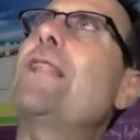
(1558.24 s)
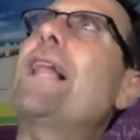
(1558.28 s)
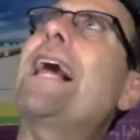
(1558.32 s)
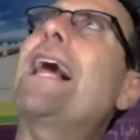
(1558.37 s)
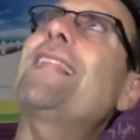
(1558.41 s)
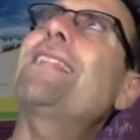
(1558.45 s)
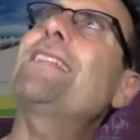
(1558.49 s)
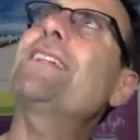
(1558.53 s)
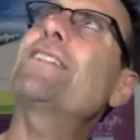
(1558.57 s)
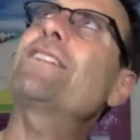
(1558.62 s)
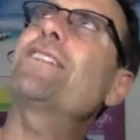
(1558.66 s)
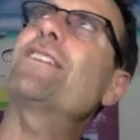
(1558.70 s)

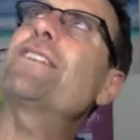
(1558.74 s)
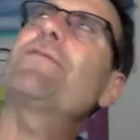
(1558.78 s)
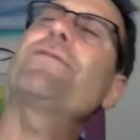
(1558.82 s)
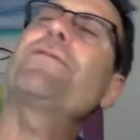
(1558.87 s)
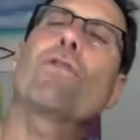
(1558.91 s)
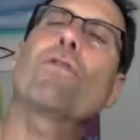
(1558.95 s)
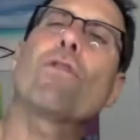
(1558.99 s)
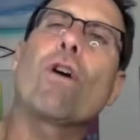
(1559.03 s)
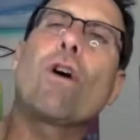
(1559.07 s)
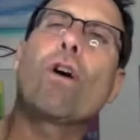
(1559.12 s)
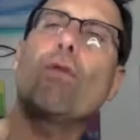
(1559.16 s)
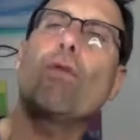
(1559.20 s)
Alex, if
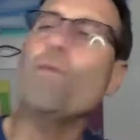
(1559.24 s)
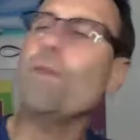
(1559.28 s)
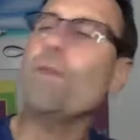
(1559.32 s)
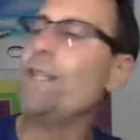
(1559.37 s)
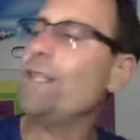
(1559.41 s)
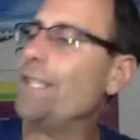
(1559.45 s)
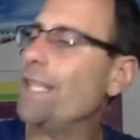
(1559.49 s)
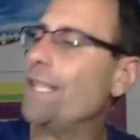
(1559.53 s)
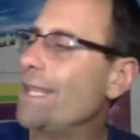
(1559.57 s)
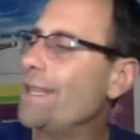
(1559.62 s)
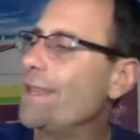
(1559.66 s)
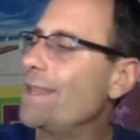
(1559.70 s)
you're
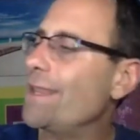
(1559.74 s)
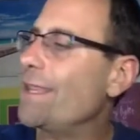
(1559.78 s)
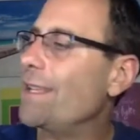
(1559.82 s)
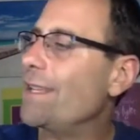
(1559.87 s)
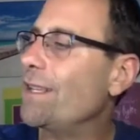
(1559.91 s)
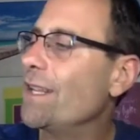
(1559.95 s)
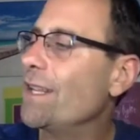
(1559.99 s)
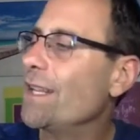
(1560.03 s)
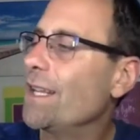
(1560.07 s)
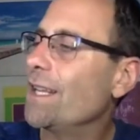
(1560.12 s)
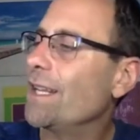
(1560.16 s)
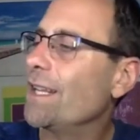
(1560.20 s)
always in
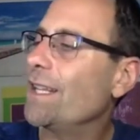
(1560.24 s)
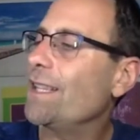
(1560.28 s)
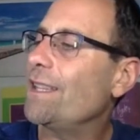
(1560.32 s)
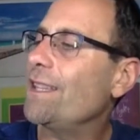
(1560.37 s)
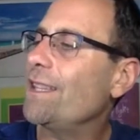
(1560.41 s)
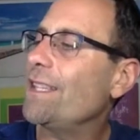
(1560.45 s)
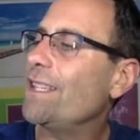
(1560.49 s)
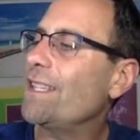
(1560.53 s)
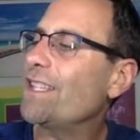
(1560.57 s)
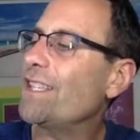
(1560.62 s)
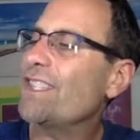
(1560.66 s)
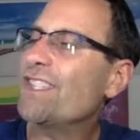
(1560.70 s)

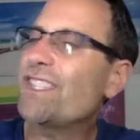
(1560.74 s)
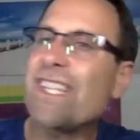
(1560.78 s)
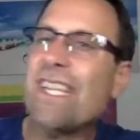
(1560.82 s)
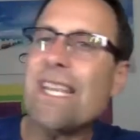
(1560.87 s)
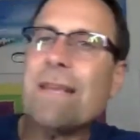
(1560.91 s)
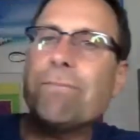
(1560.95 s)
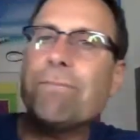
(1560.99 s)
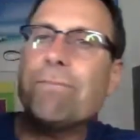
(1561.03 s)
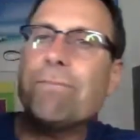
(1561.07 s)
the C